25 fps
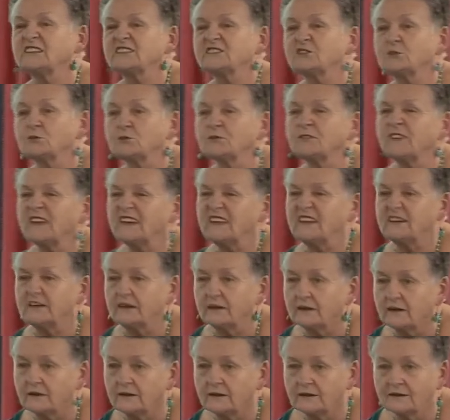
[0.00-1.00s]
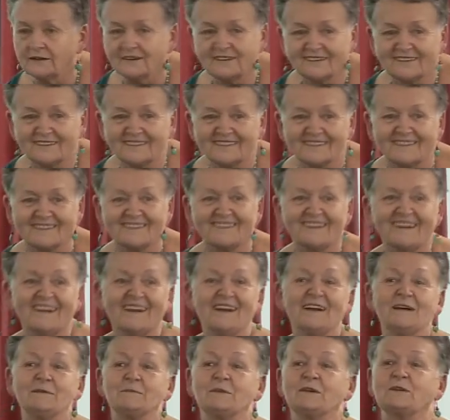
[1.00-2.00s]
it's sort of hidden
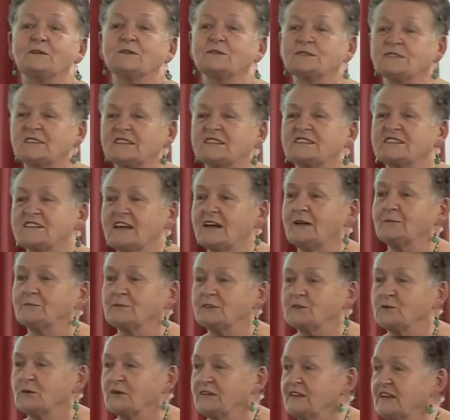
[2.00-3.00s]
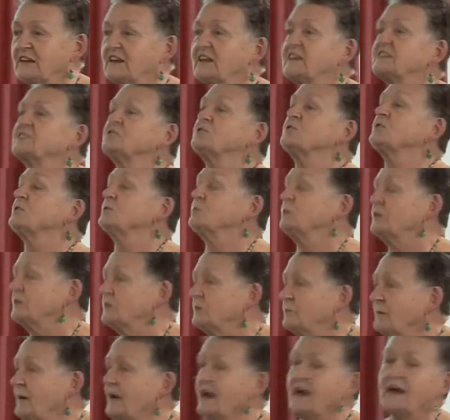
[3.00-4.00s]
because it's down between their legs, and you can
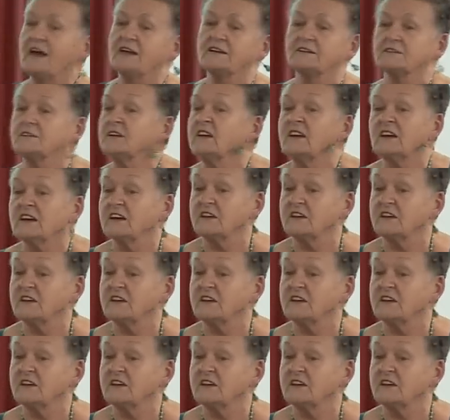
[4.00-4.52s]
wear a pad, and